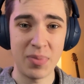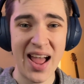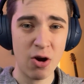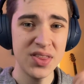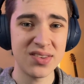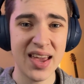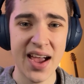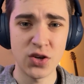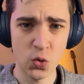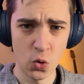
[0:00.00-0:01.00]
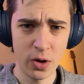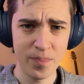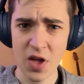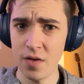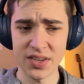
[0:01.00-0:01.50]
But how can this AI tool,
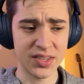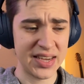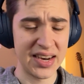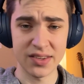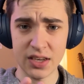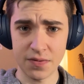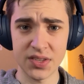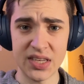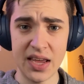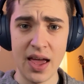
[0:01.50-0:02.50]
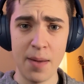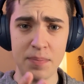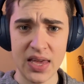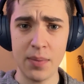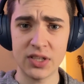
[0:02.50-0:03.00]
obviously in its infancy,
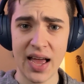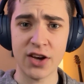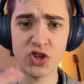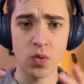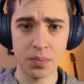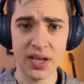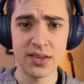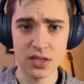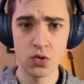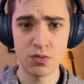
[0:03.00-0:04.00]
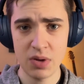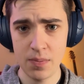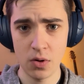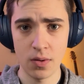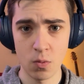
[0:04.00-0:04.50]
be able to actually replace those
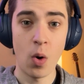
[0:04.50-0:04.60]
people?